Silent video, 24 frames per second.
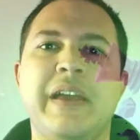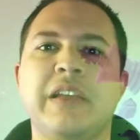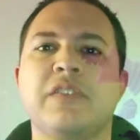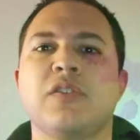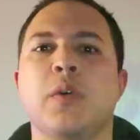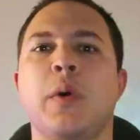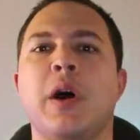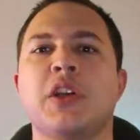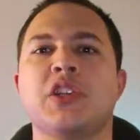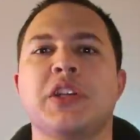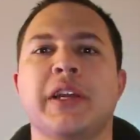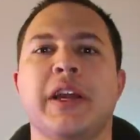
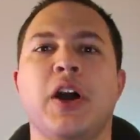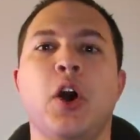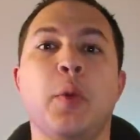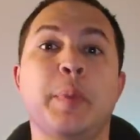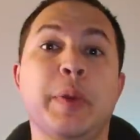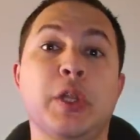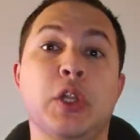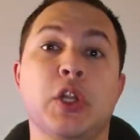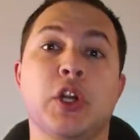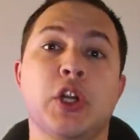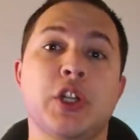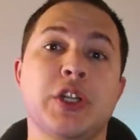thanks for watching. I
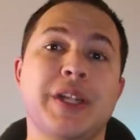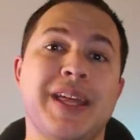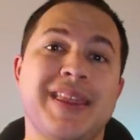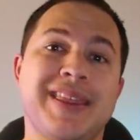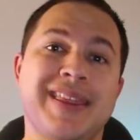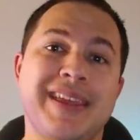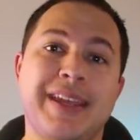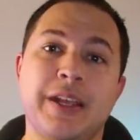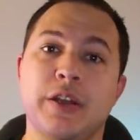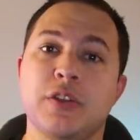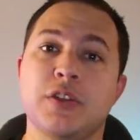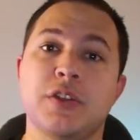hope you learned
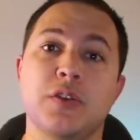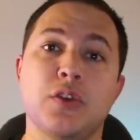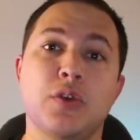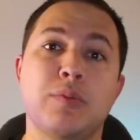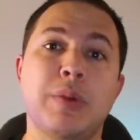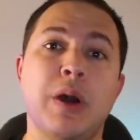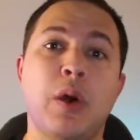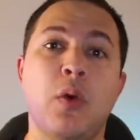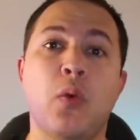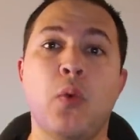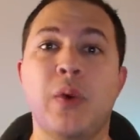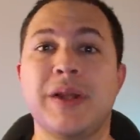a thing or
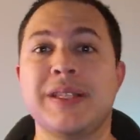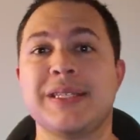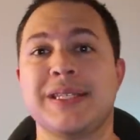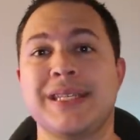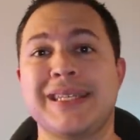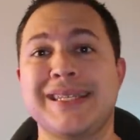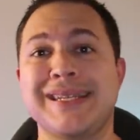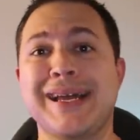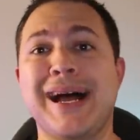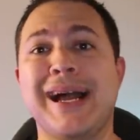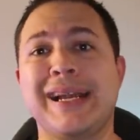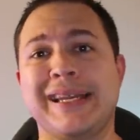two about
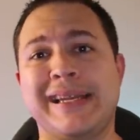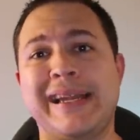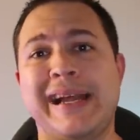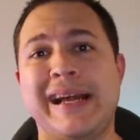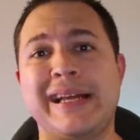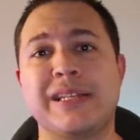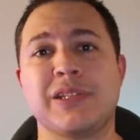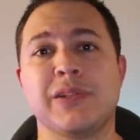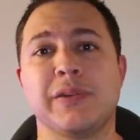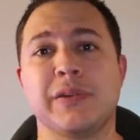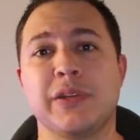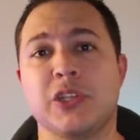when to not
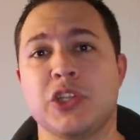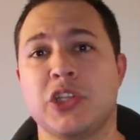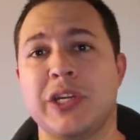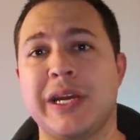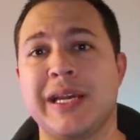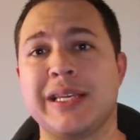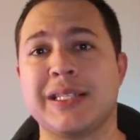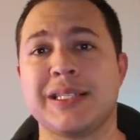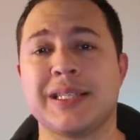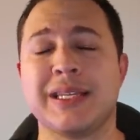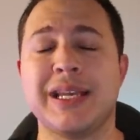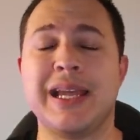castle in
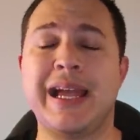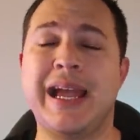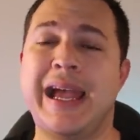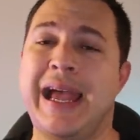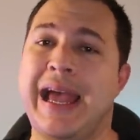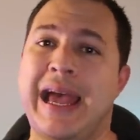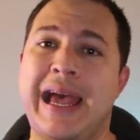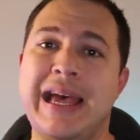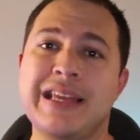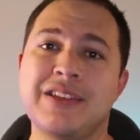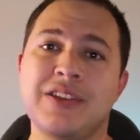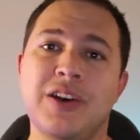chess.
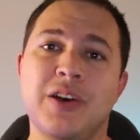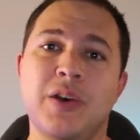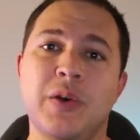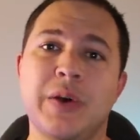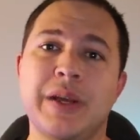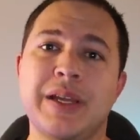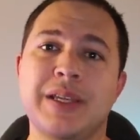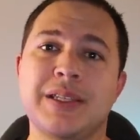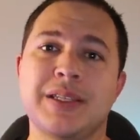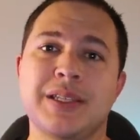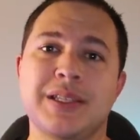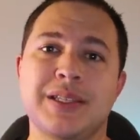As
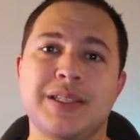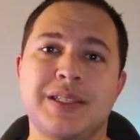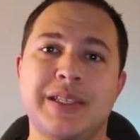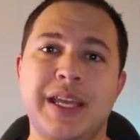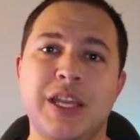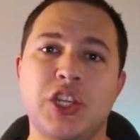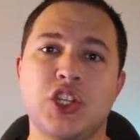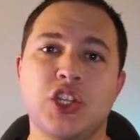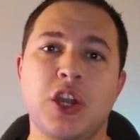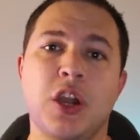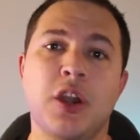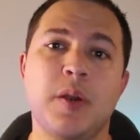always,
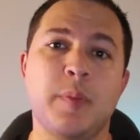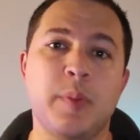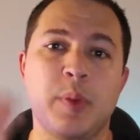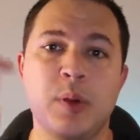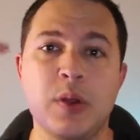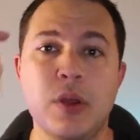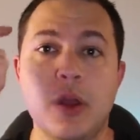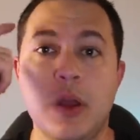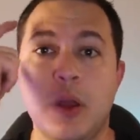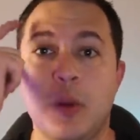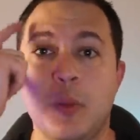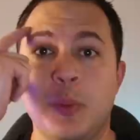stay
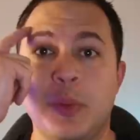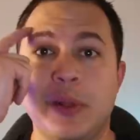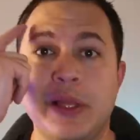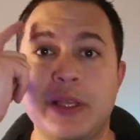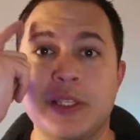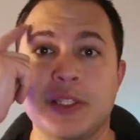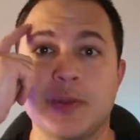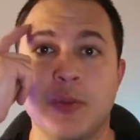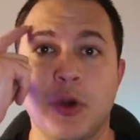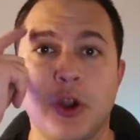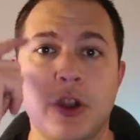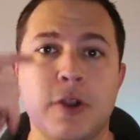sharp,
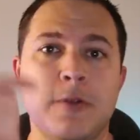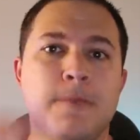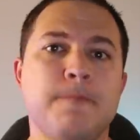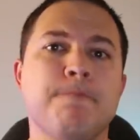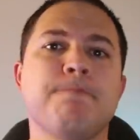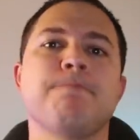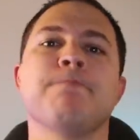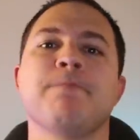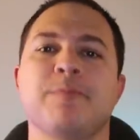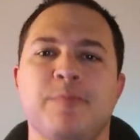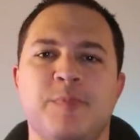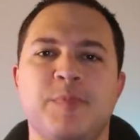play smart,
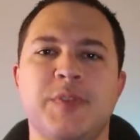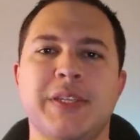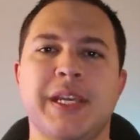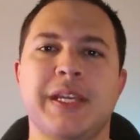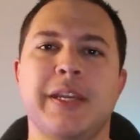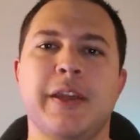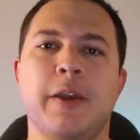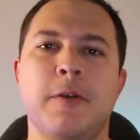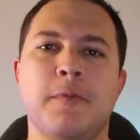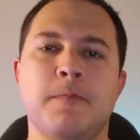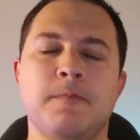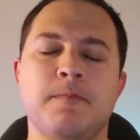
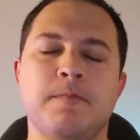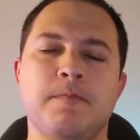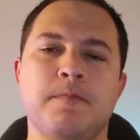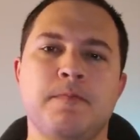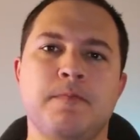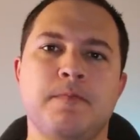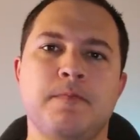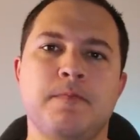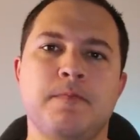take care.